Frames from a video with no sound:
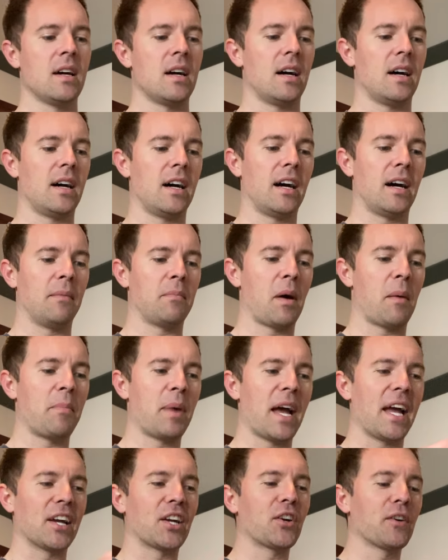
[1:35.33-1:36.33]

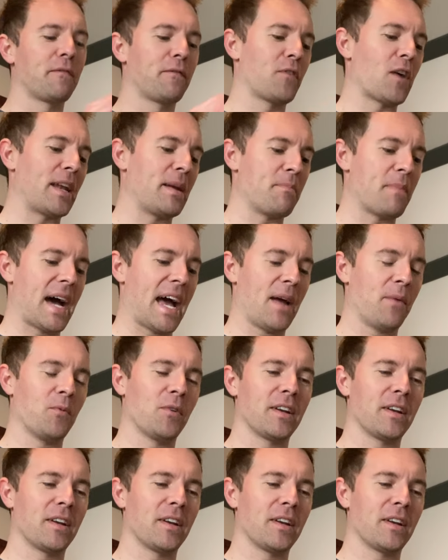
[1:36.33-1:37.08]
by a good friend of mine.